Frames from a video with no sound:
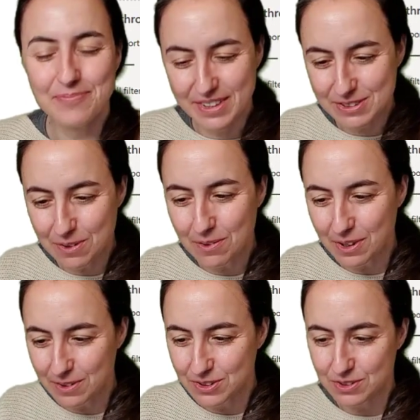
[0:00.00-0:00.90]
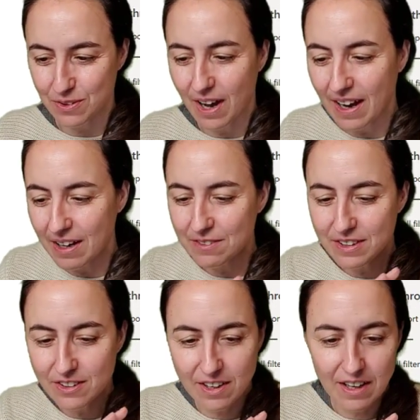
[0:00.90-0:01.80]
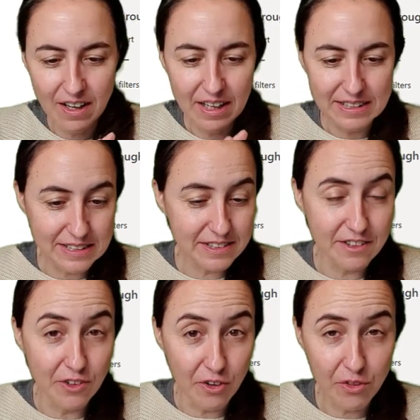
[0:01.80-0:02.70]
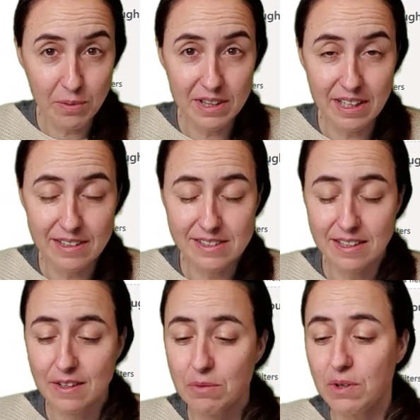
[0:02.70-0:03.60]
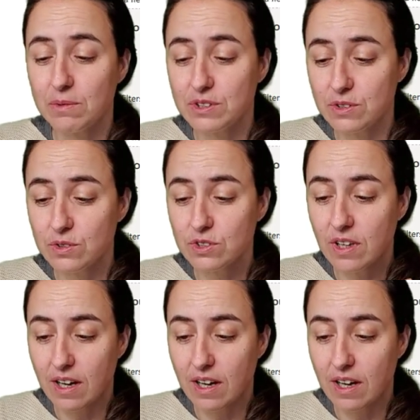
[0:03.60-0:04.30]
This is what we're going to do. I have here, this is the Northwind dataset that we always use.